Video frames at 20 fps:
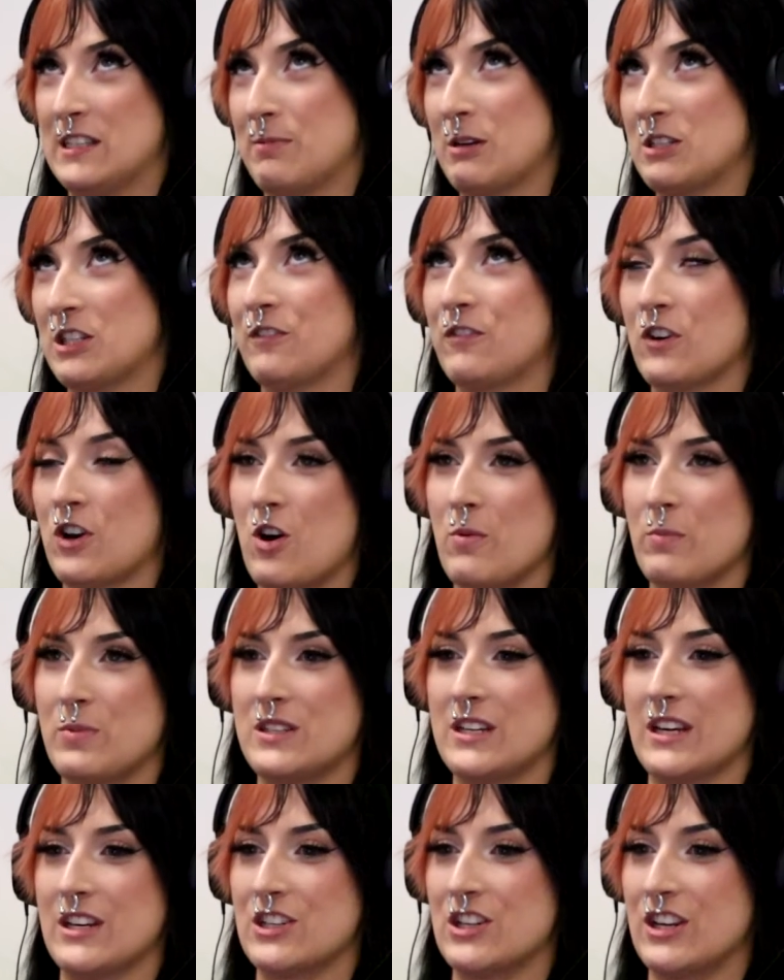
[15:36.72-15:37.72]
especially for
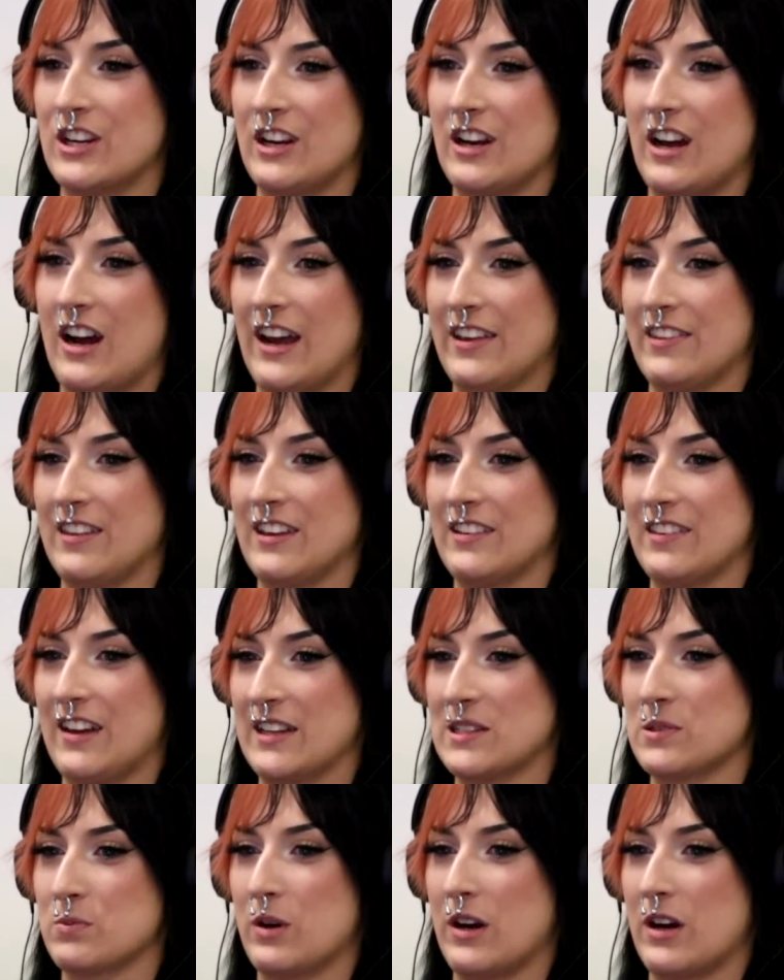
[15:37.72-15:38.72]
competition, I think
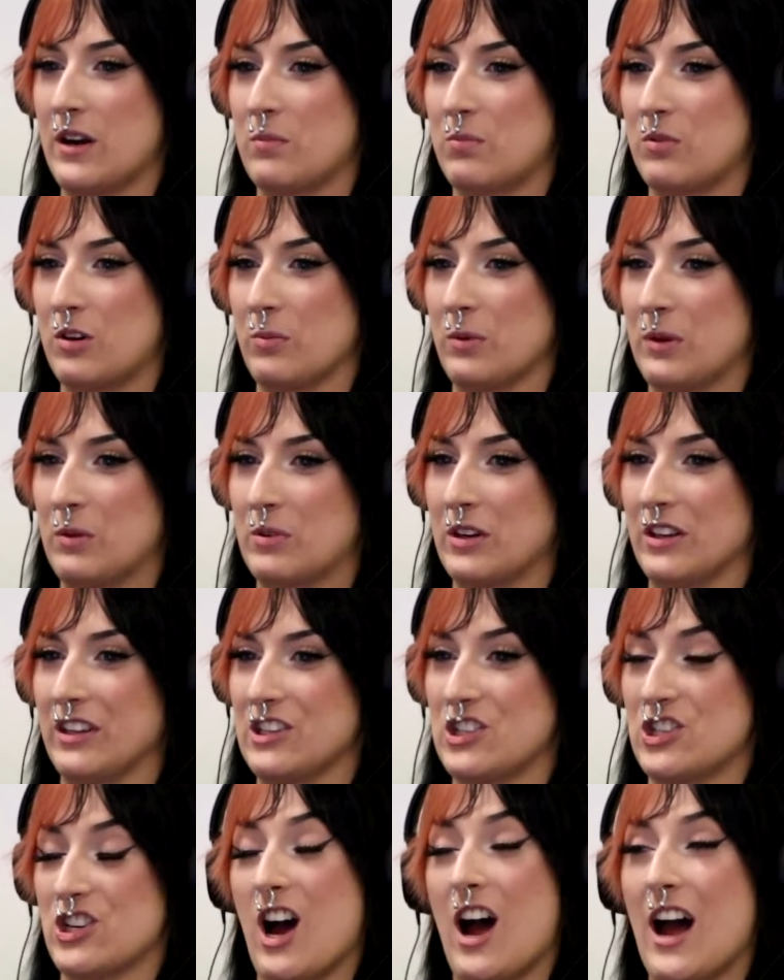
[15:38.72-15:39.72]
that's where it probably really
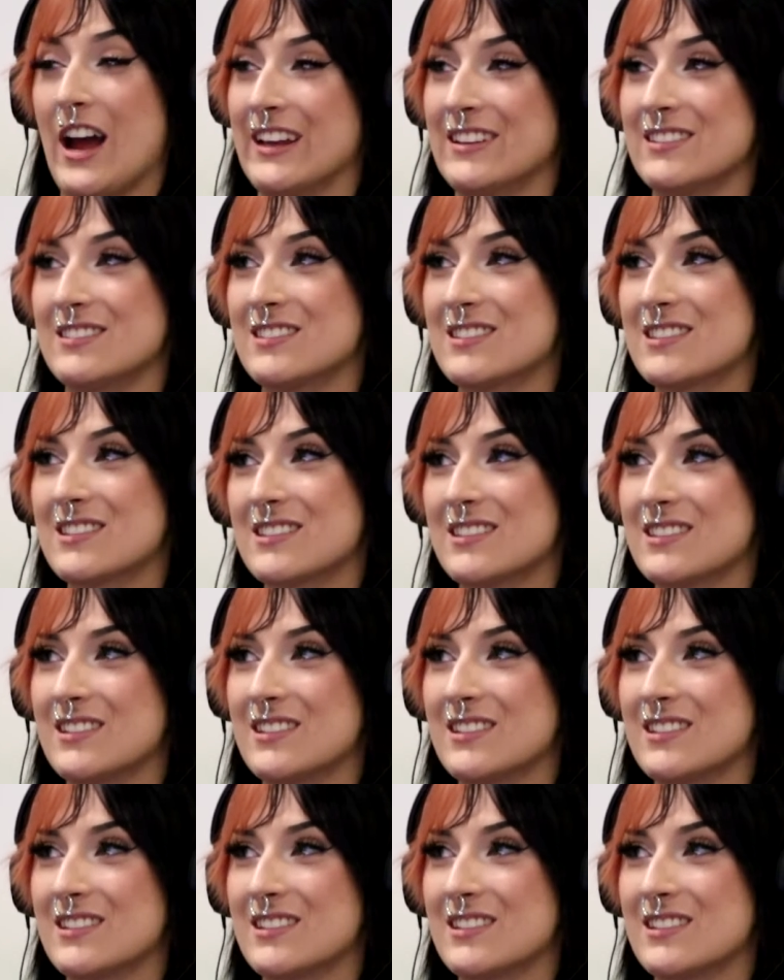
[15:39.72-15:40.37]
shines.